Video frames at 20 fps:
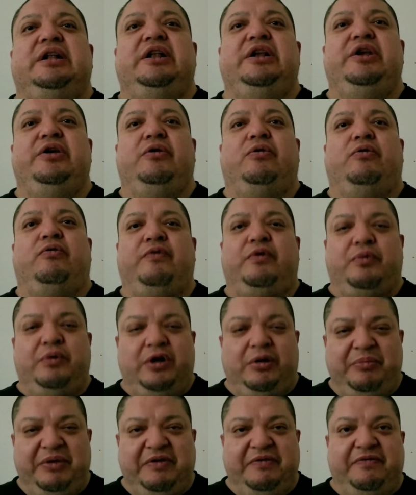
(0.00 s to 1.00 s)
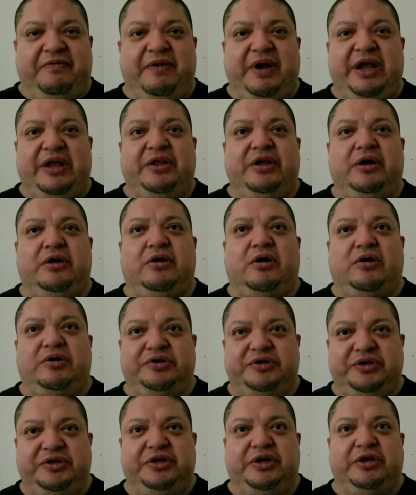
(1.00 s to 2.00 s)
your overwhelming faith
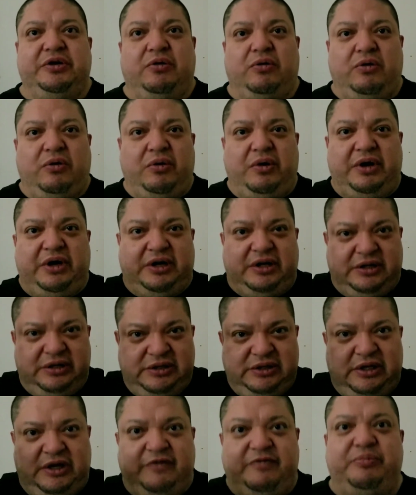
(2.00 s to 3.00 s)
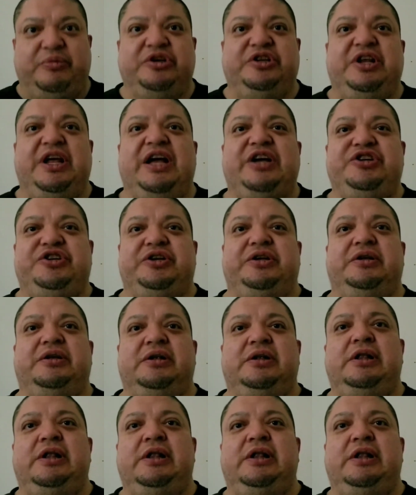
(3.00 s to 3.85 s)
causes an aura of protection,